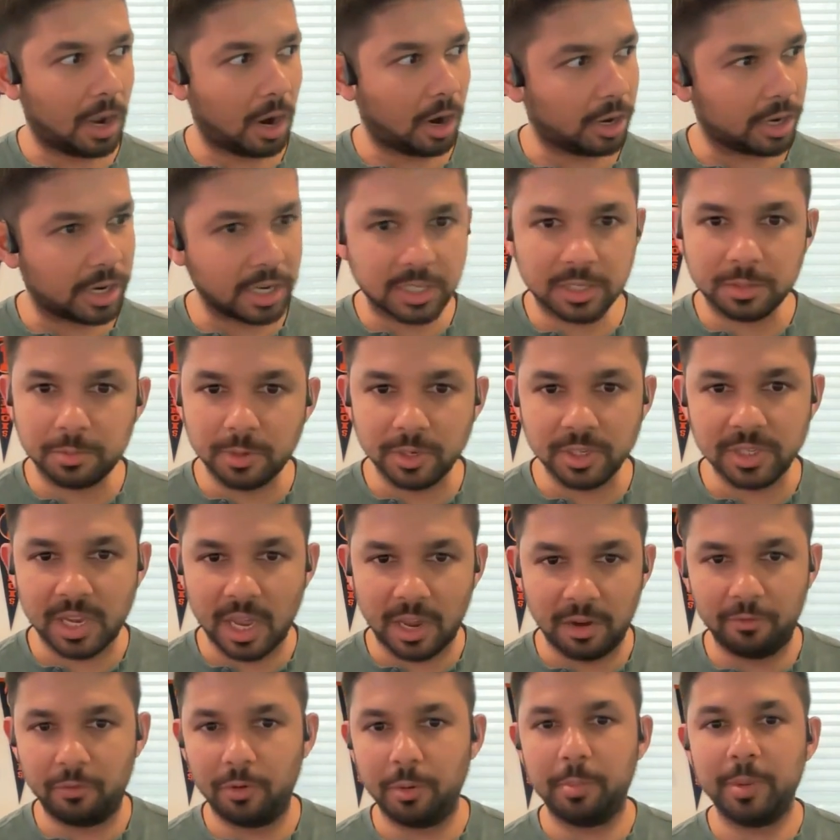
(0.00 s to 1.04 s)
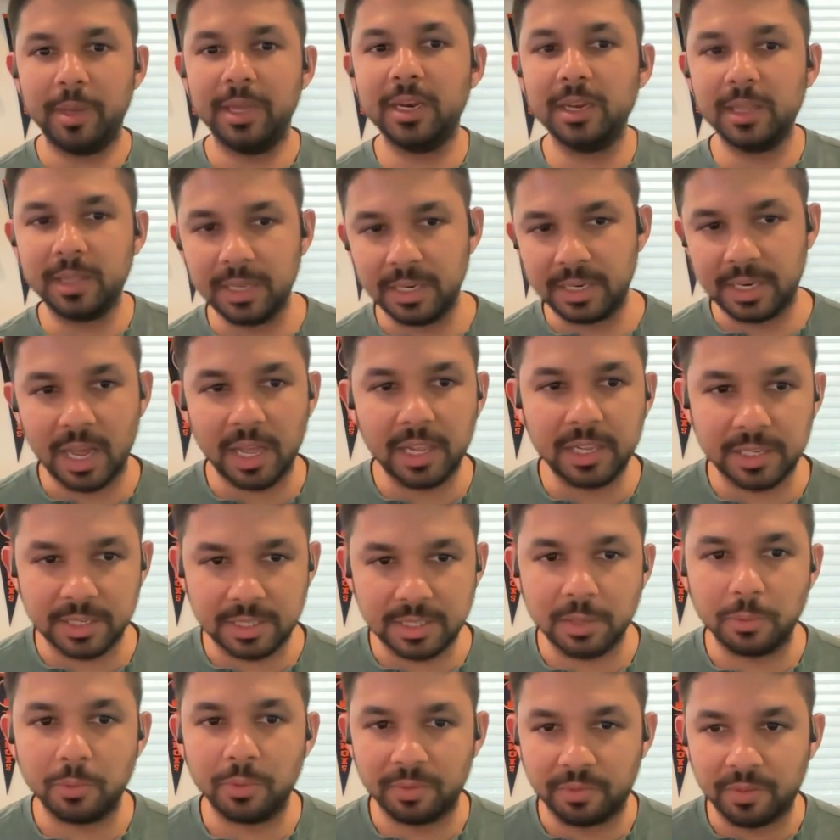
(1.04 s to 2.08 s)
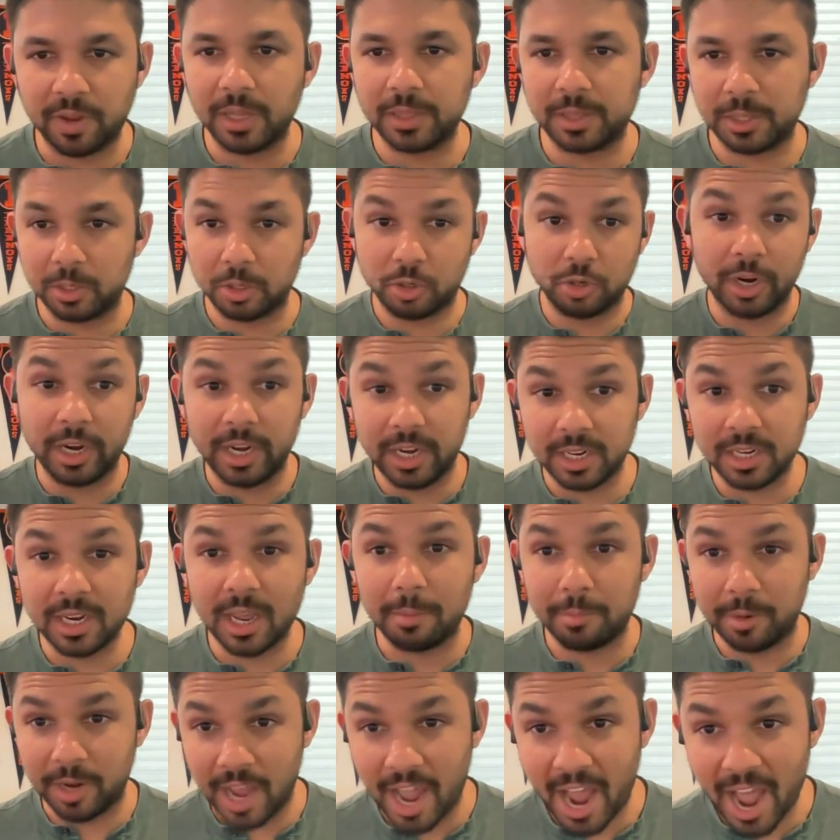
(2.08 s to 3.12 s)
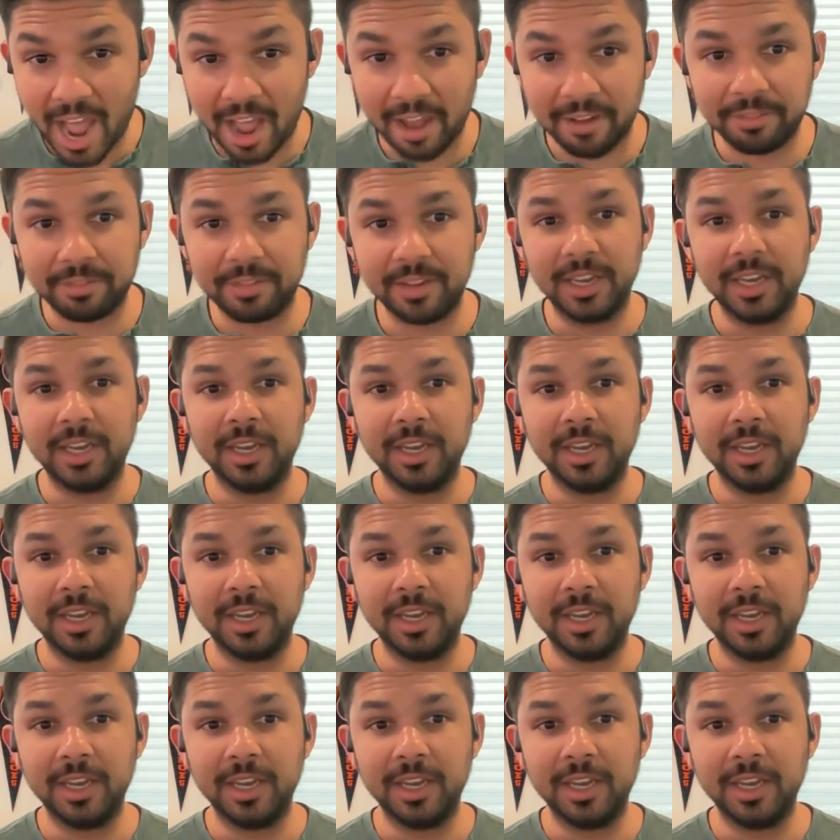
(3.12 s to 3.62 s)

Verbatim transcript: our customers kind of repeatedly tell us that we've cut their training time in half